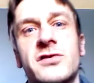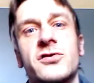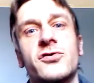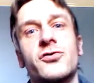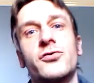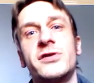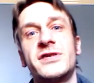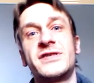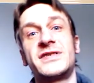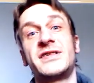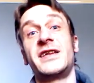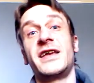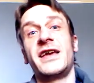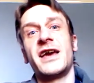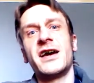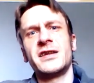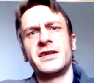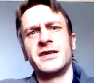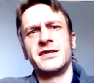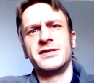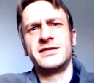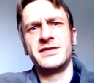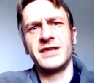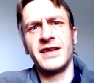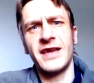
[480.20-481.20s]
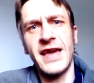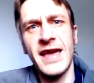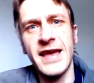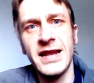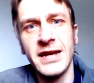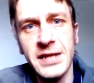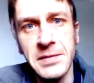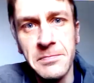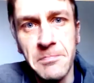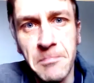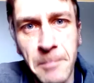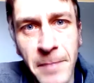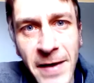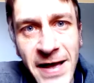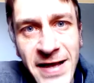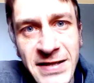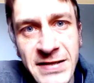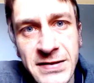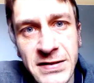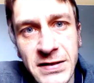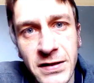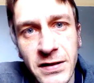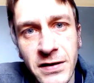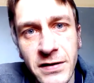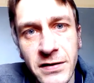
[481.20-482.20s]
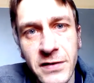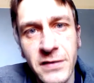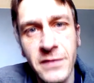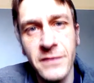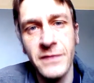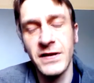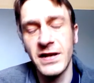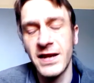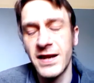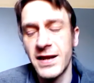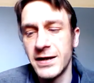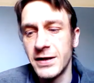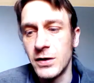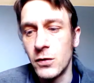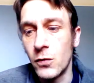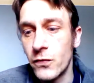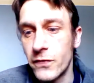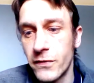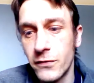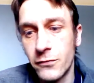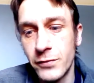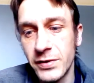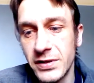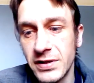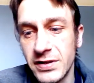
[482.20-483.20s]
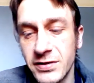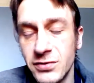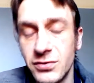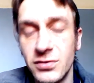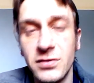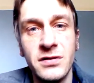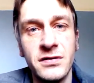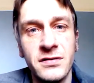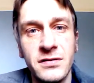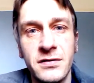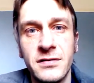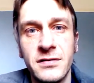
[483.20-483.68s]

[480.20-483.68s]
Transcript: Christianity any better than any other religion?